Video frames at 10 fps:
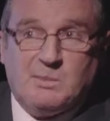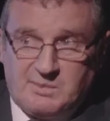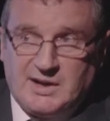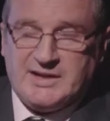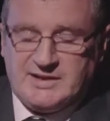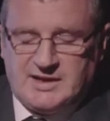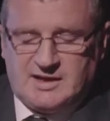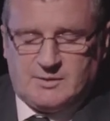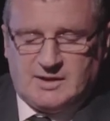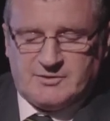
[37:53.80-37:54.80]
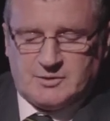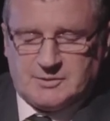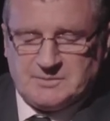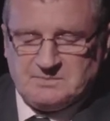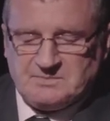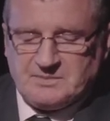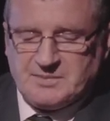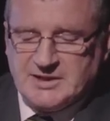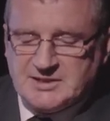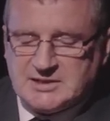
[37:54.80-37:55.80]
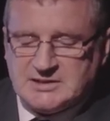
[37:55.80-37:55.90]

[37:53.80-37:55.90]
By then, however, political